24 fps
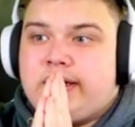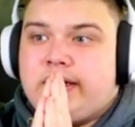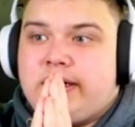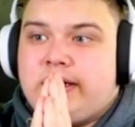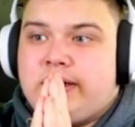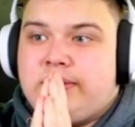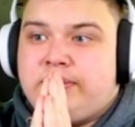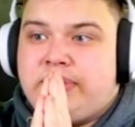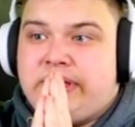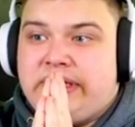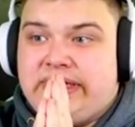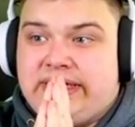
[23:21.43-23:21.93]

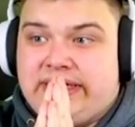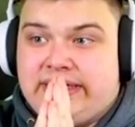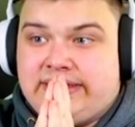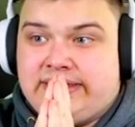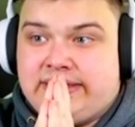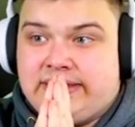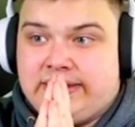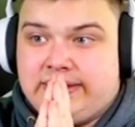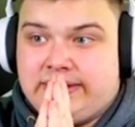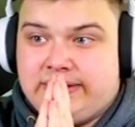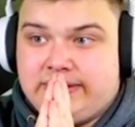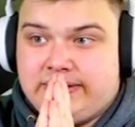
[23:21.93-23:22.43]
Please.
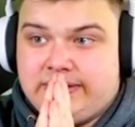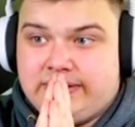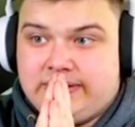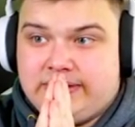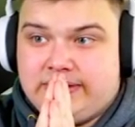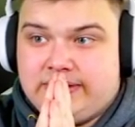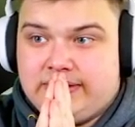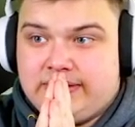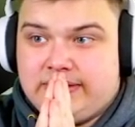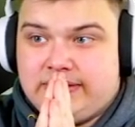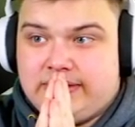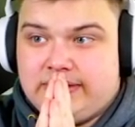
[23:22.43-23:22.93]

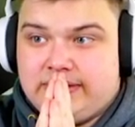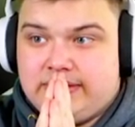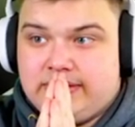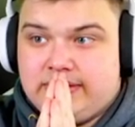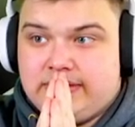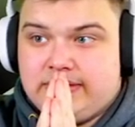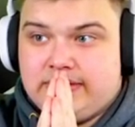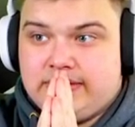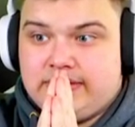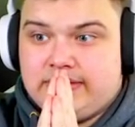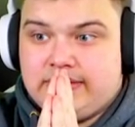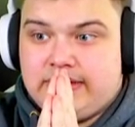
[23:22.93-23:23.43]

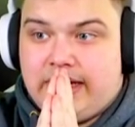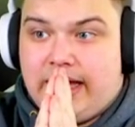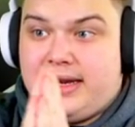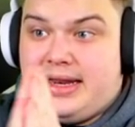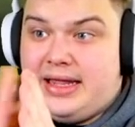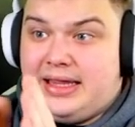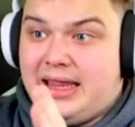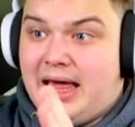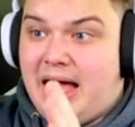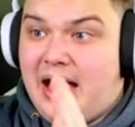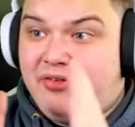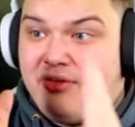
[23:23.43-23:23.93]
And a
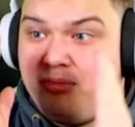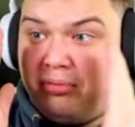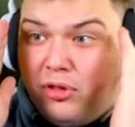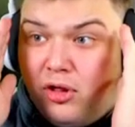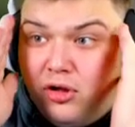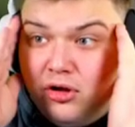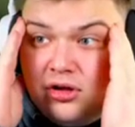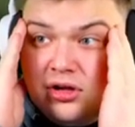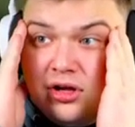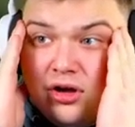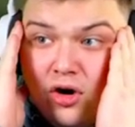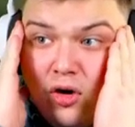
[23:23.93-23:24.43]
lava
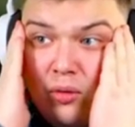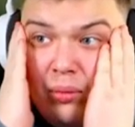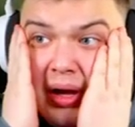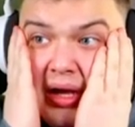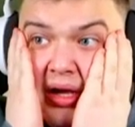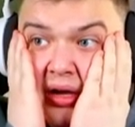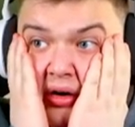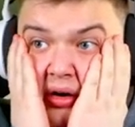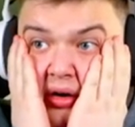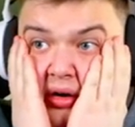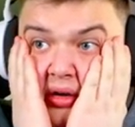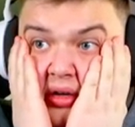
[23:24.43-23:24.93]
block. Oh my
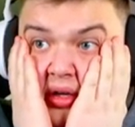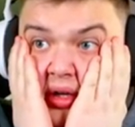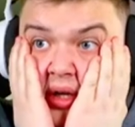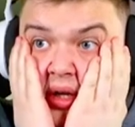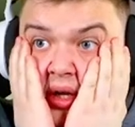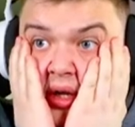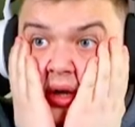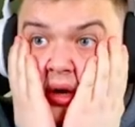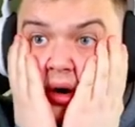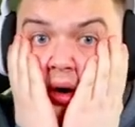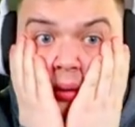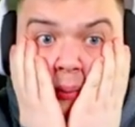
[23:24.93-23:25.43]
god.
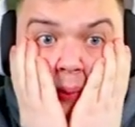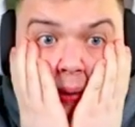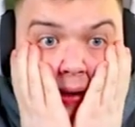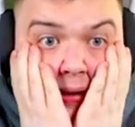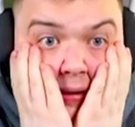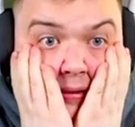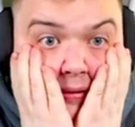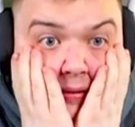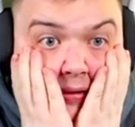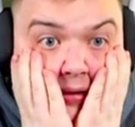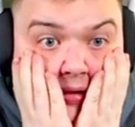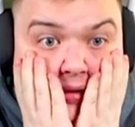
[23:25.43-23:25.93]
Oh
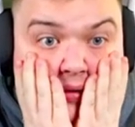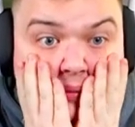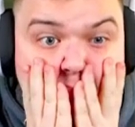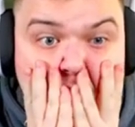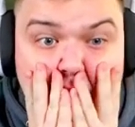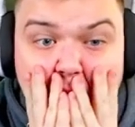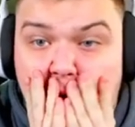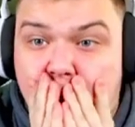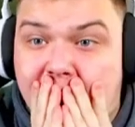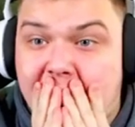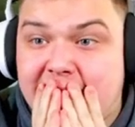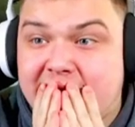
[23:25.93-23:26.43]
my god,
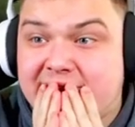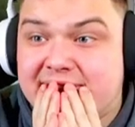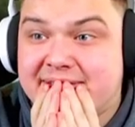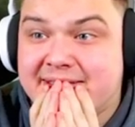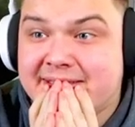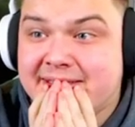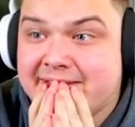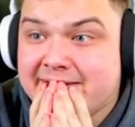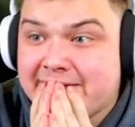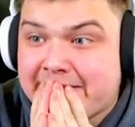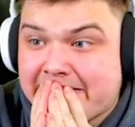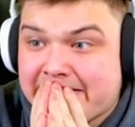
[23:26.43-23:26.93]
boys.
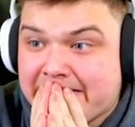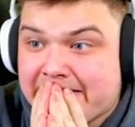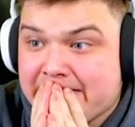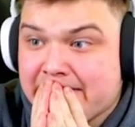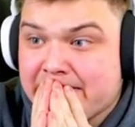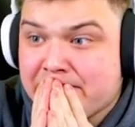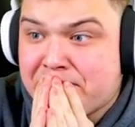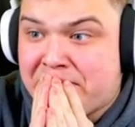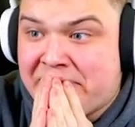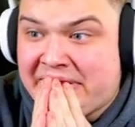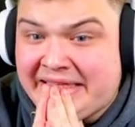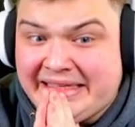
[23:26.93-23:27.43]

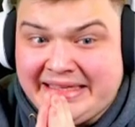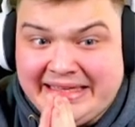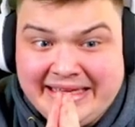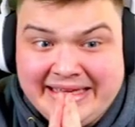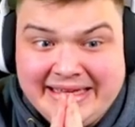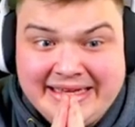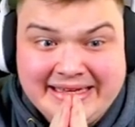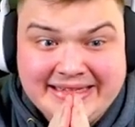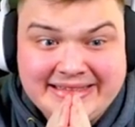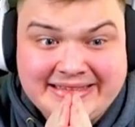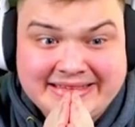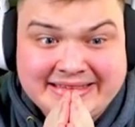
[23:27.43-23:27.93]

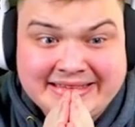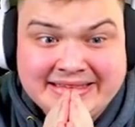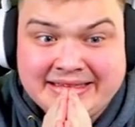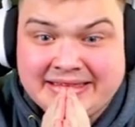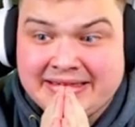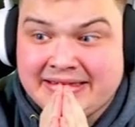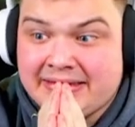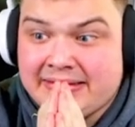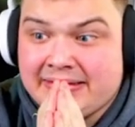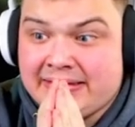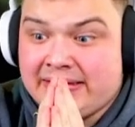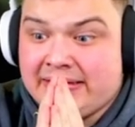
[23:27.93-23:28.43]
Please.
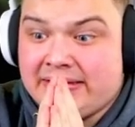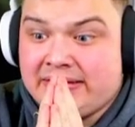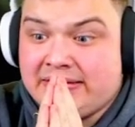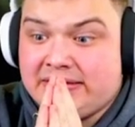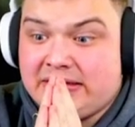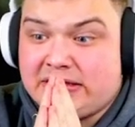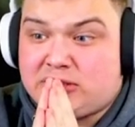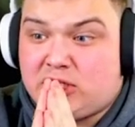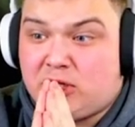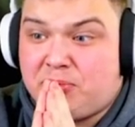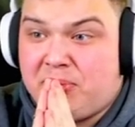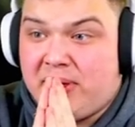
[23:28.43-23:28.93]

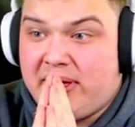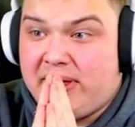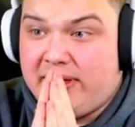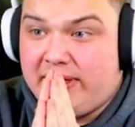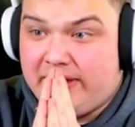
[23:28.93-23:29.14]
This could be